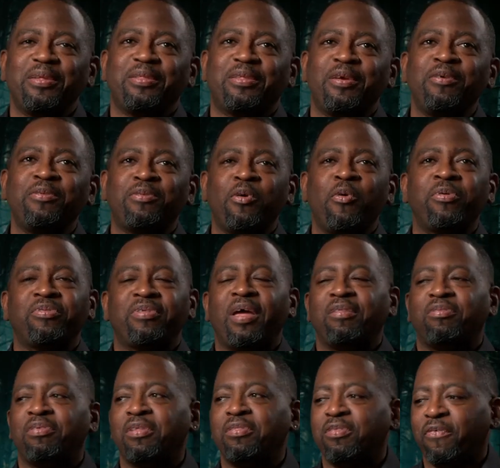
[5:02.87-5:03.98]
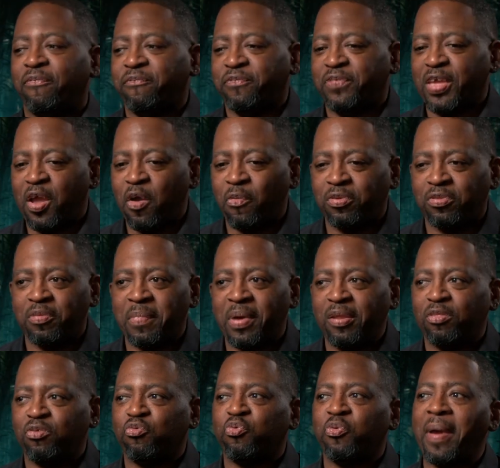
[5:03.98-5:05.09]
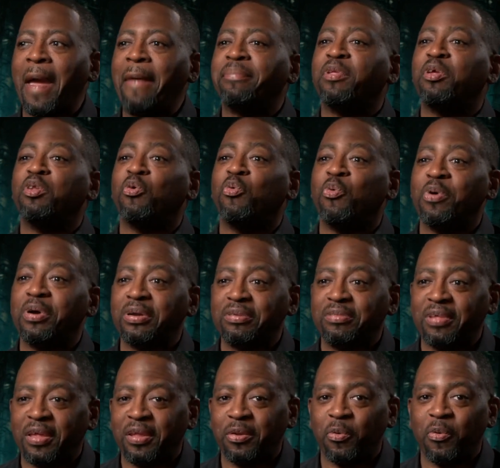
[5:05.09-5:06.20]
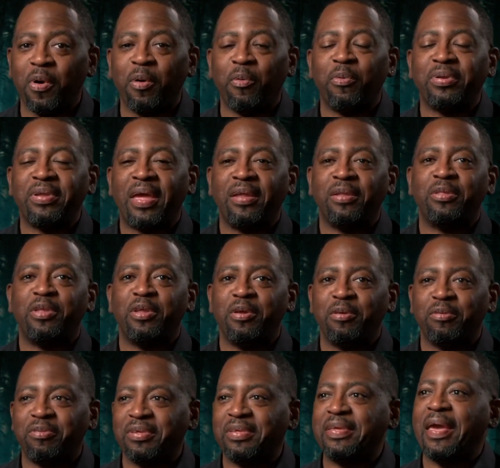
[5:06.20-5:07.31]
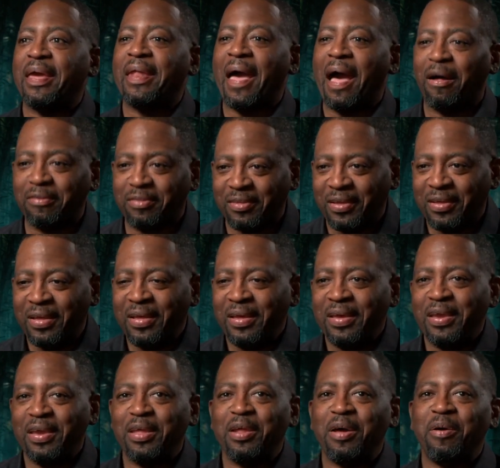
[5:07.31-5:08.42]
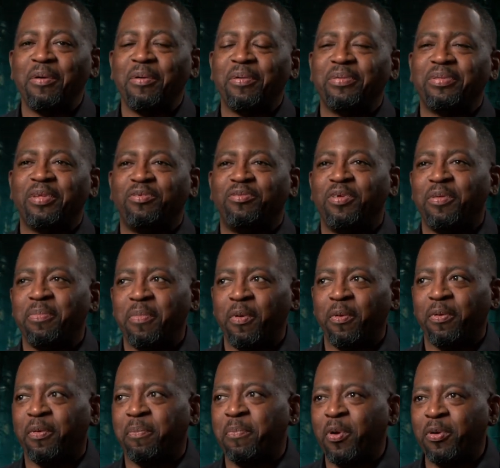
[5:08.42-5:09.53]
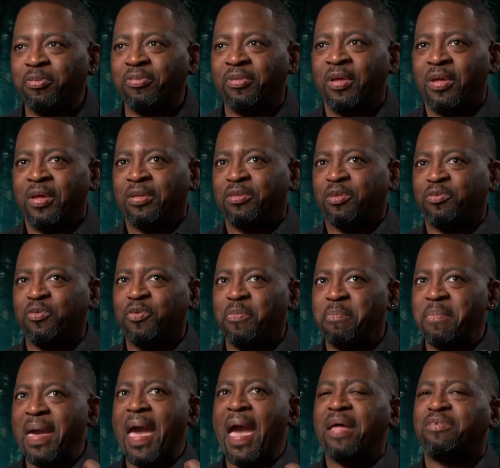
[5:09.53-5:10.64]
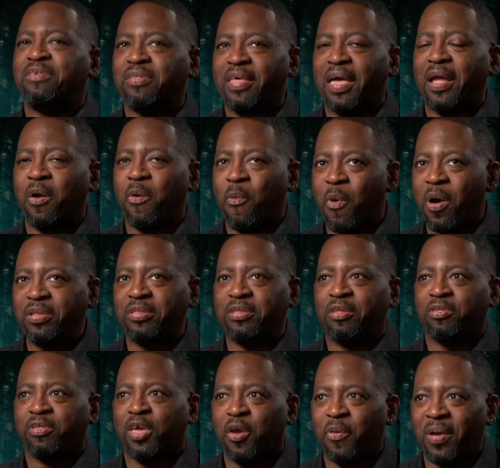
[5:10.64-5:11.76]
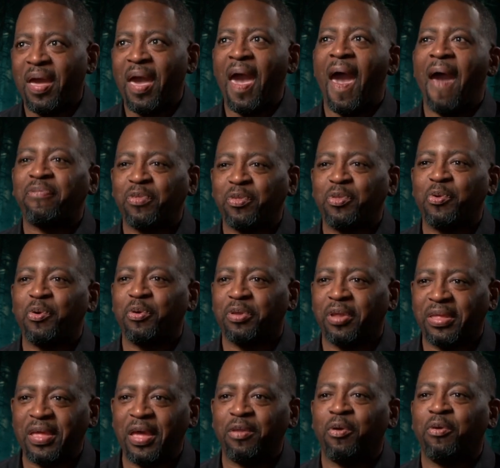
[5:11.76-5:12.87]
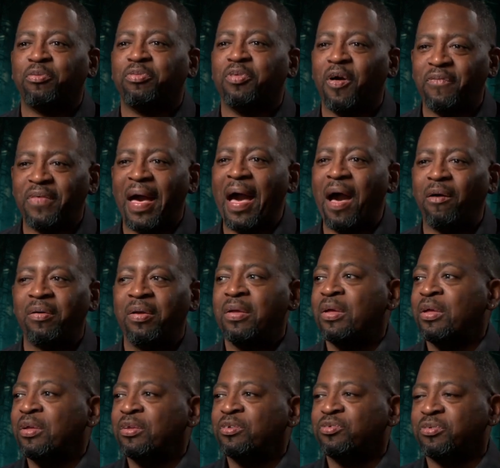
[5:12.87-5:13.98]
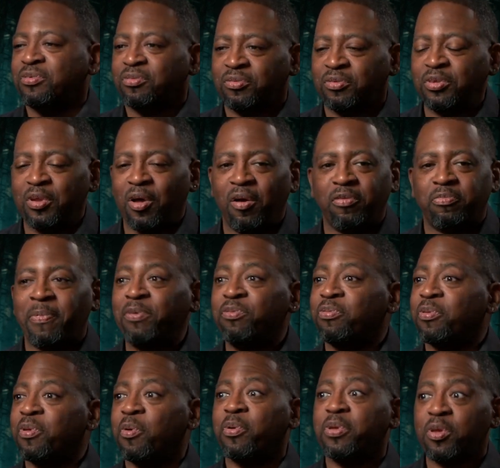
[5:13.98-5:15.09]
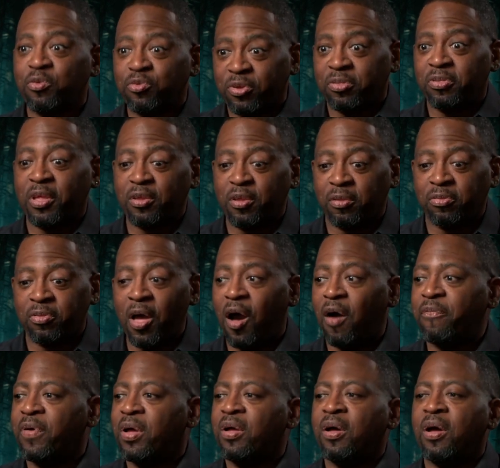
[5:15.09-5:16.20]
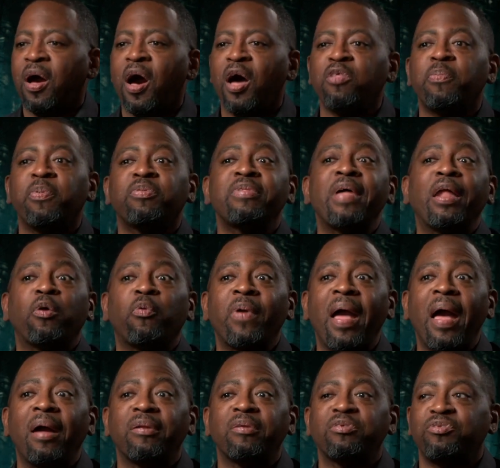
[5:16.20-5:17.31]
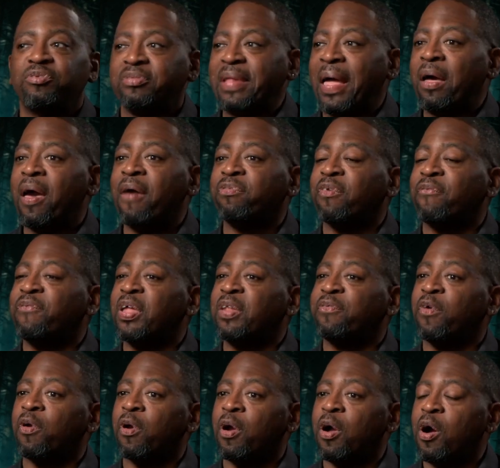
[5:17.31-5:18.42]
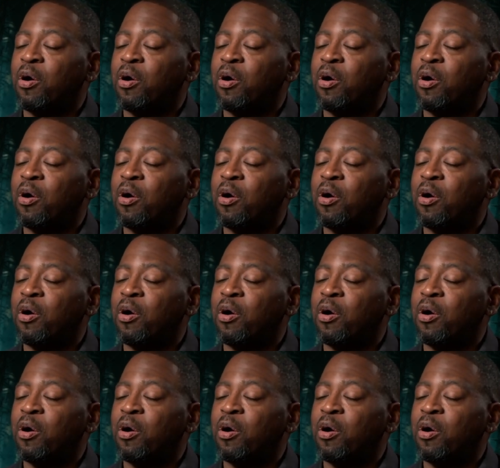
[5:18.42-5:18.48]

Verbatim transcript: There's always that sense of fear when somebody's trapped in the woods, and what would they do to get out? Mm-hmm. You know, did you immerse, Did you imagine like what does Ciara have to do to get herself out? She's, you know, especially when you just said yourself, husband's not around. She's mm-hmm. now have to fend for her